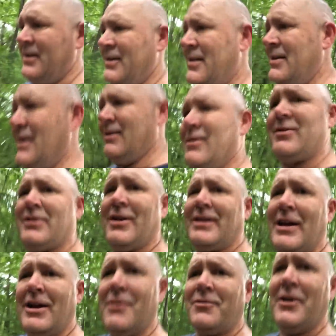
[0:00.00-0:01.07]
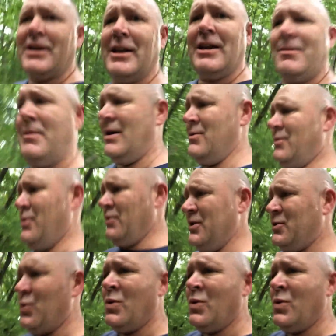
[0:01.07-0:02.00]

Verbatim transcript: you know, just looking at her funny, I'm like, well, which